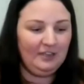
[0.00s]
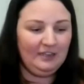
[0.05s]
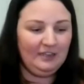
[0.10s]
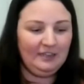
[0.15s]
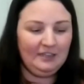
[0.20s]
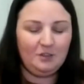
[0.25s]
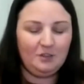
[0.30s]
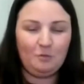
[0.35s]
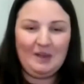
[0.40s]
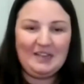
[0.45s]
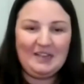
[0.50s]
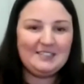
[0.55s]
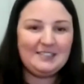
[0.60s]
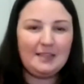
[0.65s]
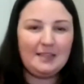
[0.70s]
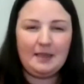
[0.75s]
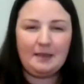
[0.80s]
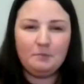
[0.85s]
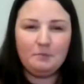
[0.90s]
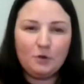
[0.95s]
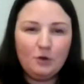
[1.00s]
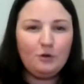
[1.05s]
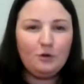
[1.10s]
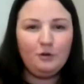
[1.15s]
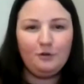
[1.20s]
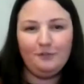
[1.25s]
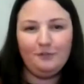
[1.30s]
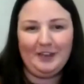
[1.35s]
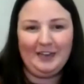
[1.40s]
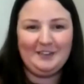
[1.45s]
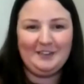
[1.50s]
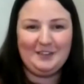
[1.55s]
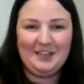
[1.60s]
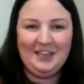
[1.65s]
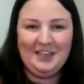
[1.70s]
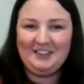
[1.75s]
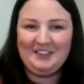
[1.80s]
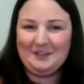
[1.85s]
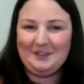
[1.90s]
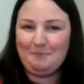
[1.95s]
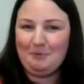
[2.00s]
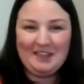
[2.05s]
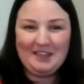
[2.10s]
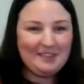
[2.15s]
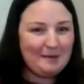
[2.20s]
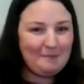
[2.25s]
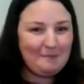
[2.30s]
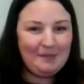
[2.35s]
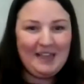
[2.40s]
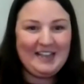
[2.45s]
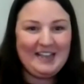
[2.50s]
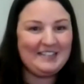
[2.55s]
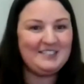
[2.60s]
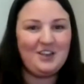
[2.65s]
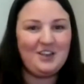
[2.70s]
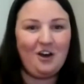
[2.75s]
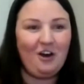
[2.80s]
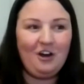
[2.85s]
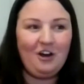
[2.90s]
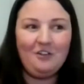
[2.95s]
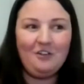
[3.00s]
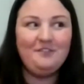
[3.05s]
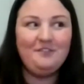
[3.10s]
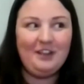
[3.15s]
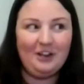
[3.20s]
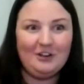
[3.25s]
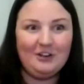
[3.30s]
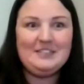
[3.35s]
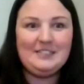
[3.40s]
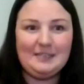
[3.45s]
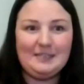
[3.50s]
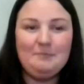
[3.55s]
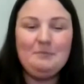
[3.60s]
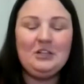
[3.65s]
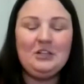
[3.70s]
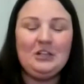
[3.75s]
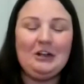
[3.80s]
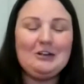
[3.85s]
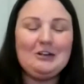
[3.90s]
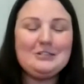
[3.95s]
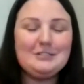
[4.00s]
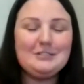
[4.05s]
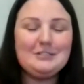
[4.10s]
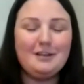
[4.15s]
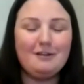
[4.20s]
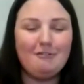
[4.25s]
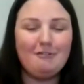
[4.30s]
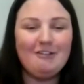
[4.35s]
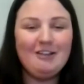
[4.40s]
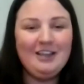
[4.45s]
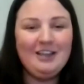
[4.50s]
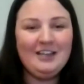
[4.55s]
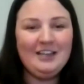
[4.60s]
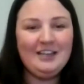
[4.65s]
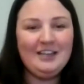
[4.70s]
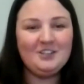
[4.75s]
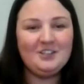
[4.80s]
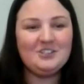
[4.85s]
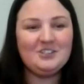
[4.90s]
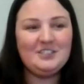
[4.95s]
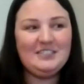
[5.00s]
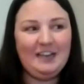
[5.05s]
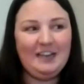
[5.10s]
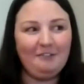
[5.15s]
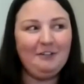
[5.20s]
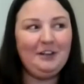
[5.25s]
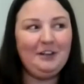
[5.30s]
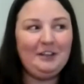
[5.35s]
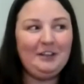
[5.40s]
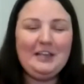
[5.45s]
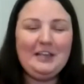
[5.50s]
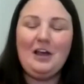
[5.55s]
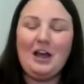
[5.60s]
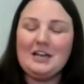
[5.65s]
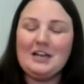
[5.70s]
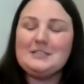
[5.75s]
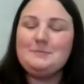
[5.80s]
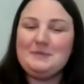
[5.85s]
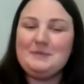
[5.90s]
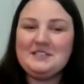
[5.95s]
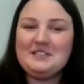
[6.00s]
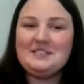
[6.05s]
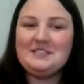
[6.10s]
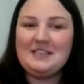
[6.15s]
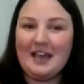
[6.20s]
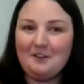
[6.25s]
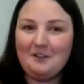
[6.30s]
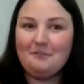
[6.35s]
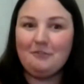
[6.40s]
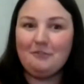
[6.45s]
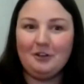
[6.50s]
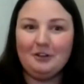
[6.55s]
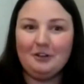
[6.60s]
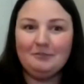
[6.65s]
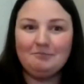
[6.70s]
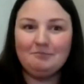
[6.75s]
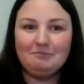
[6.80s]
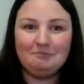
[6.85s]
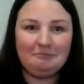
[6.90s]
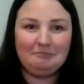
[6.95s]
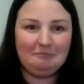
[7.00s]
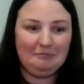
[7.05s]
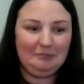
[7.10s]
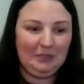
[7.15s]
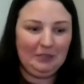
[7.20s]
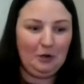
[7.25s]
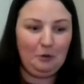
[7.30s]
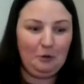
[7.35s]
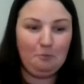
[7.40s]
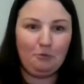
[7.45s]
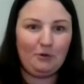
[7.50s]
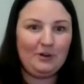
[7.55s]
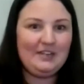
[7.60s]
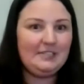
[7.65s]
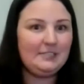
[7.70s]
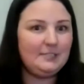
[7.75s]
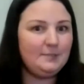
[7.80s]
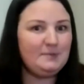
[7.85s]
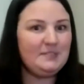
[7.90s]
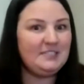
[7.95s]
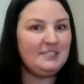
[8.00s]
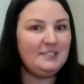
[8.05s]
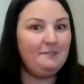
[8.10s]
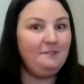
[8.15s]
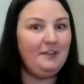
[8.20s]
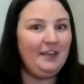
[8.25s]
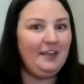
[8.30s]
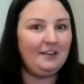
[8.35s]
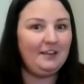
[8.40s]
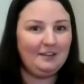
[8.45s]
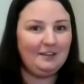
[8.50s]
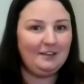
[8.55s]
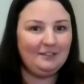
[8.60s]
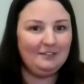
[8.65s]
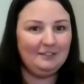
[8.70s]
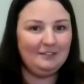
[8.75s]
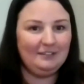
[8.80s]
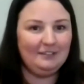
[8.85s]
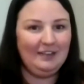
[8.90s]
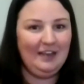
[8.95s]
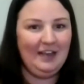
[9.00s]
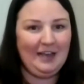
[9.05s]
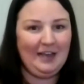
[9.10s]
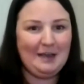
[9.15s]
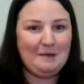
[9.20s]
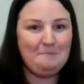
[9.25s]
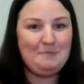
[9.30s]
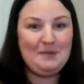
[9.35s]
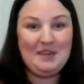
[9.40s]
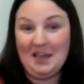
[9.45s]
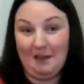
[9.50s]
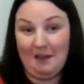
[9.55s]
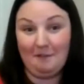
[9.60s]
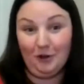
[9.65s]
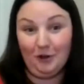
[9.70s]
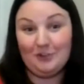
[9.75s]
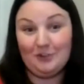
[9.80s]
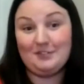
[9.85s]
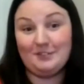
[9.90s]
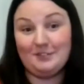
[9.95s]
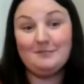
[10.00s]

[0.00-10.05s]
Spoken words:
the ways that they move and the way they play. It's all very similar. So there's definitely a lot to be said for, breed specific behaviors.